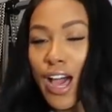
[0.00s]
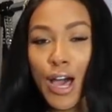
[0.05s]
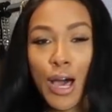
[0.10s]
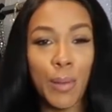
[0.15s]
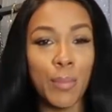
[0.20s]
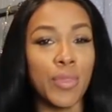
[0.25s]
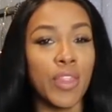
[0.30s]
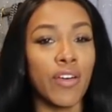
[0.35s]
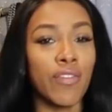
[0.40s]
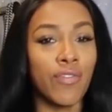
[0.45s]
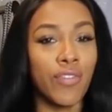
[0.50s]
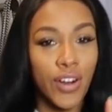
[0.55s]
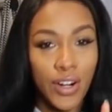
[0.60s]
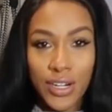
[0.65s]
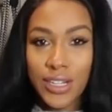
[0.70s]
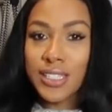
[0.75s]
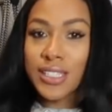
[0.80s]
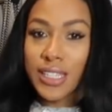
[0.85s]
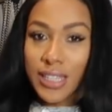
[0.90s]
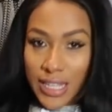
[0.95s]
The
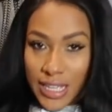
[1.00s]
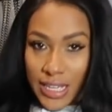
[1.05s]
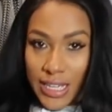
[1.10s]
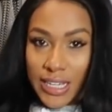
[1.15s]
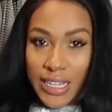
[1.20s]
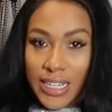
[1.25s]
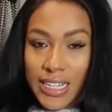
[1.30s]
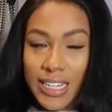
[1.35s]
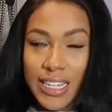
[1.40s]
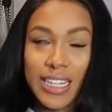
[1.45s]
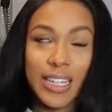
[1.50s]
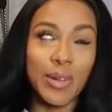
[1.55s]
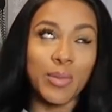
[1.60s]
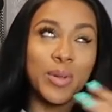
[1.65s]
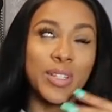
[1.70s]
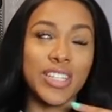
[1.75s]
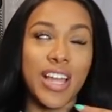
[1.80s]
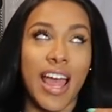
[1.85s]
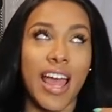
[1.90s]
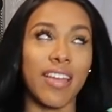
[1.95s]
first look,
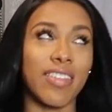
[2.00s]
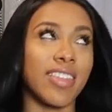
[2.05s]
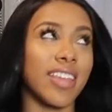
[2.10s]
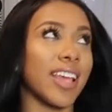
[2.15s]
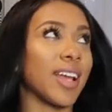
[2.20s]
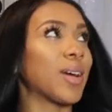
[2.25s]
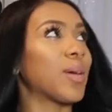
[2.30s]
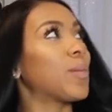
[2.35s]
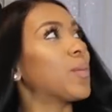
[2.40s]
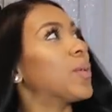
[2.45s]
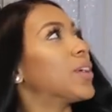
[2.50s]
which I think